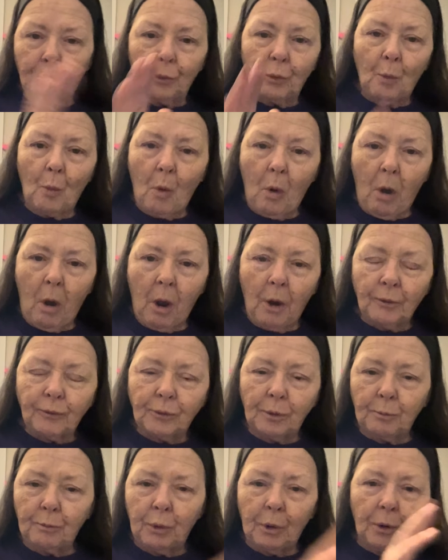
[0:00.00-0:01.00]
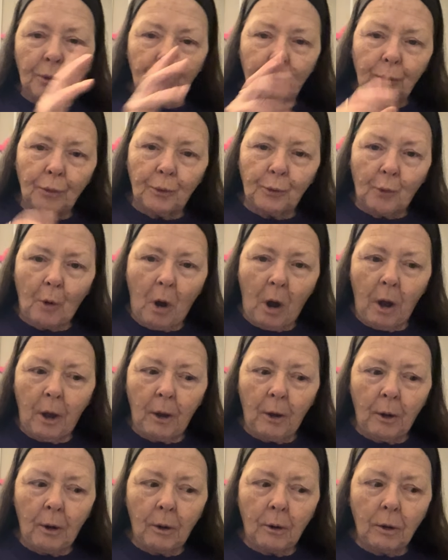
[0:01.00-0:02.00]
the wash and put it through the
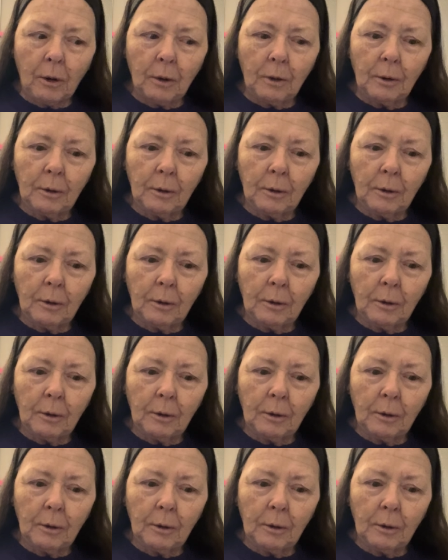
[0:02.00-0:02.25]
dryer.